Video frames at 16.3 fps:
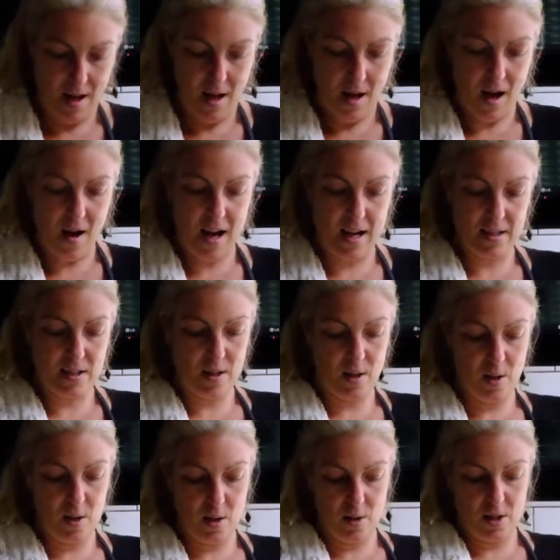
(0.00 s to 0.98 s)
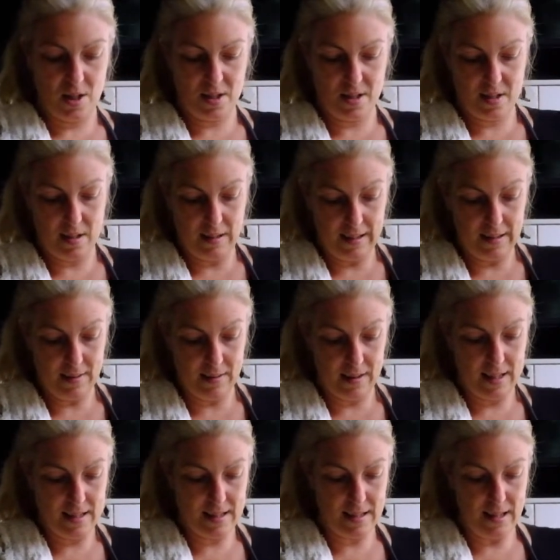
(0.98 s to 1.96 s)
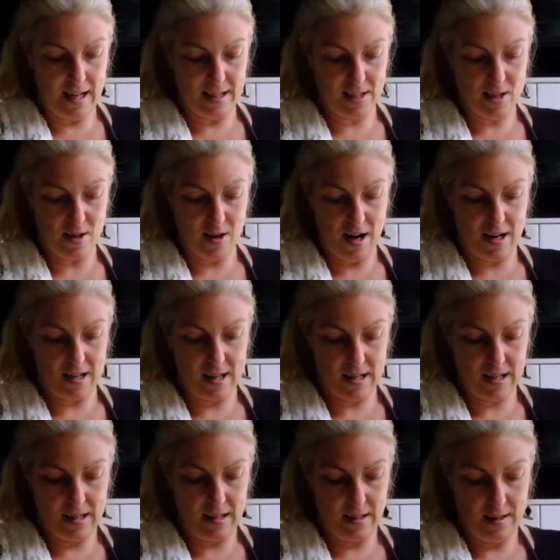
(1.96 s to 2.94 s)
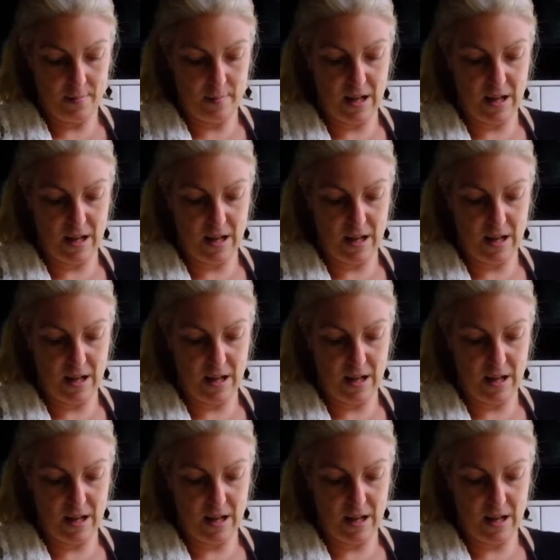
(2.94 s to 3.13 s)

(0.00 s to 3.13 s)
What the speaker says: All right, so you just literally slice your onion.